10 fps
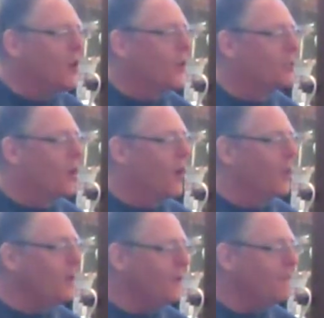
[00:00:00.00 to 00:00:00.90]
of nurse
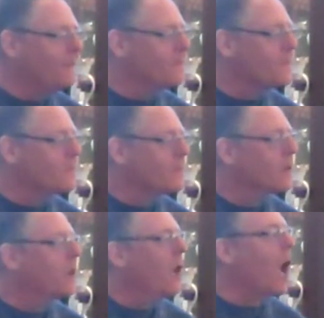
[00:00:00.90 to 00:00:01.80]
are you?
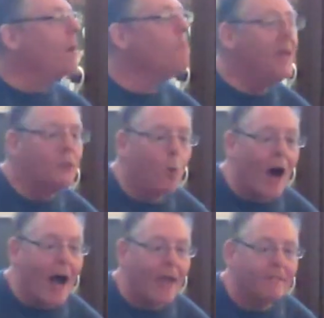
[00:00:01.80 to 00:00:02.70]
A
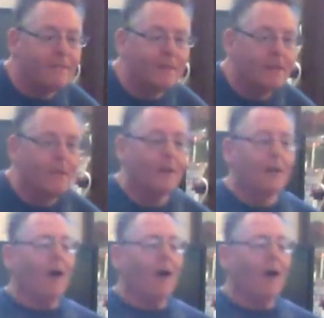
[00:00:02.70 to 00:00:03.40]
midwife. Oh.